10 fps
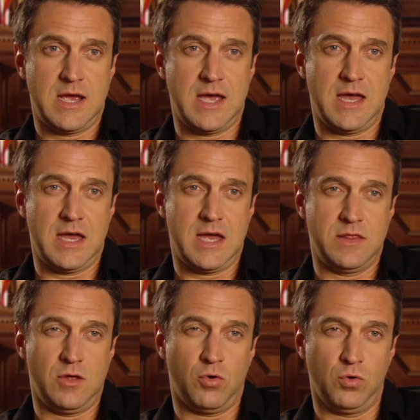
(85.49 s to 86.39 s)

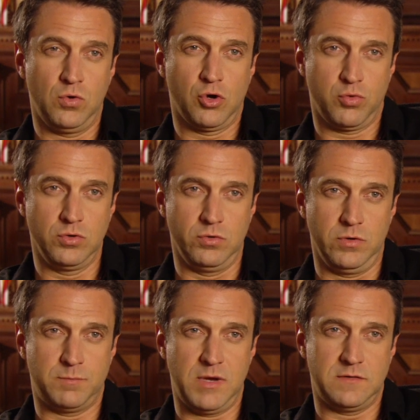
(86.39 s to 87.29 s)
And the whole crew
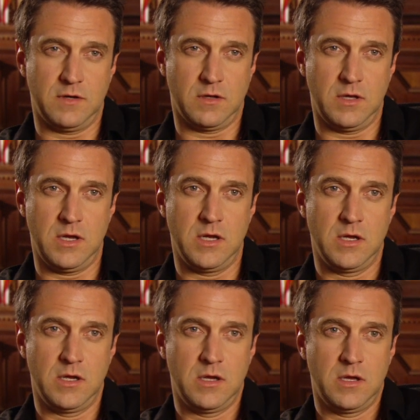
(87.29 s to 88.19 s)
is basically
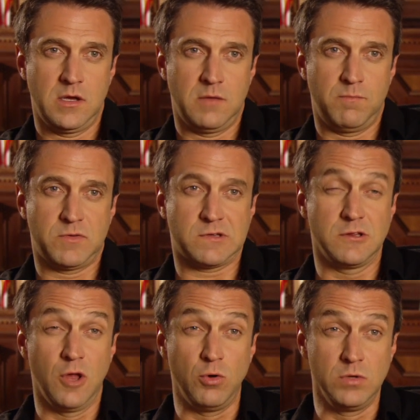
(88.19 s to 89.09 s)

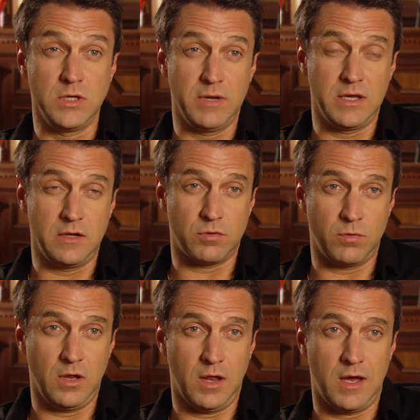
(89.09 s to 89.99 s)
slowly beginning to
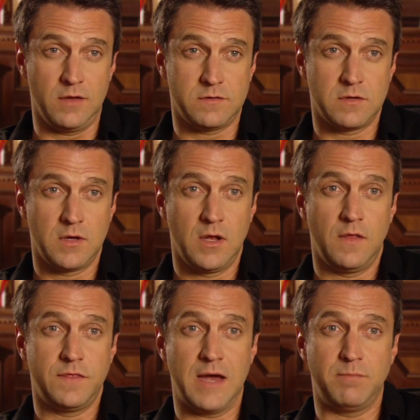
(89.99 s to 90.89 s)
realize
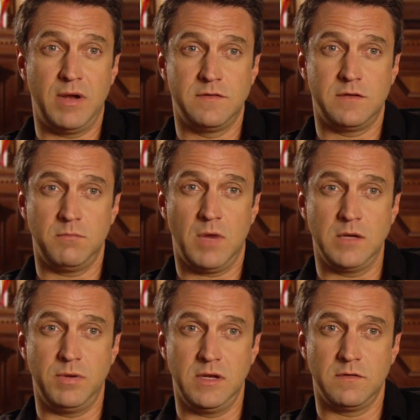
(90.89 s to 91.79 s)
that Benson
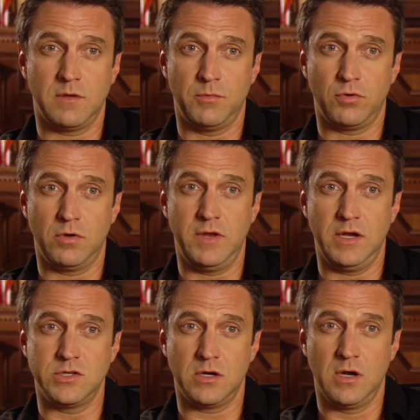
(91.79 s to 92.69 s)
might be in some sort of
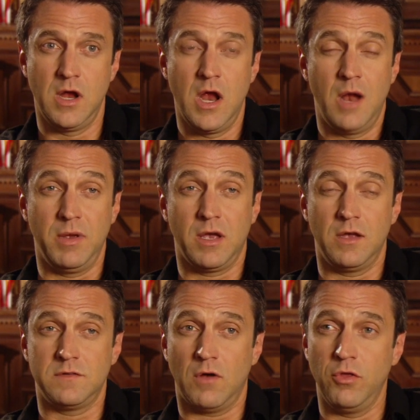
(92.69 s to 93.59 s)
danger.
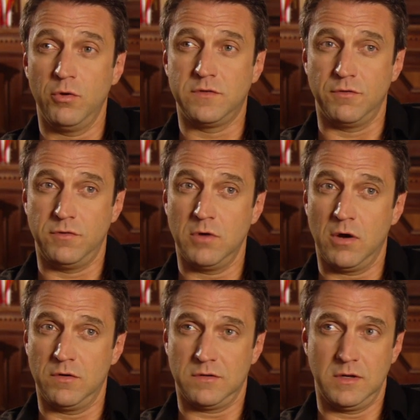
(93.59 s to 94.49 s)
Because although it's a few
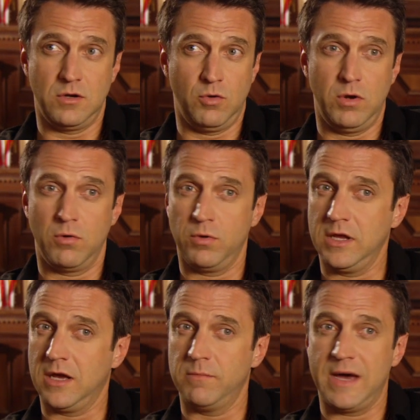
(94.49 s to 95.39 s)
hours later, we don't
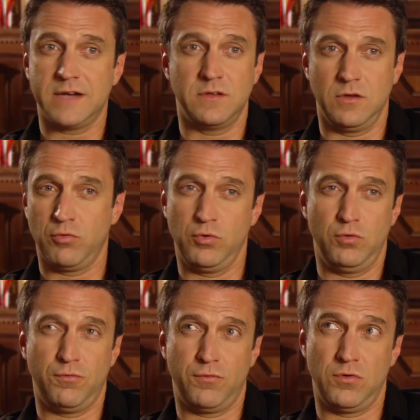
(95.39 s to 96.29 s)
really come back to the
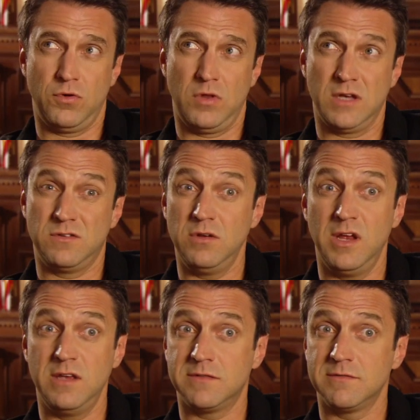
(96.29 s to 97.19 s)
crew for like two
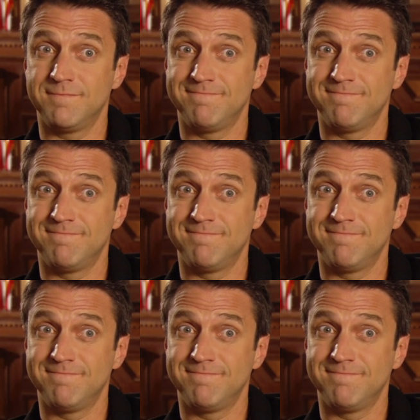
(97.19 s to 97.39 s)
days.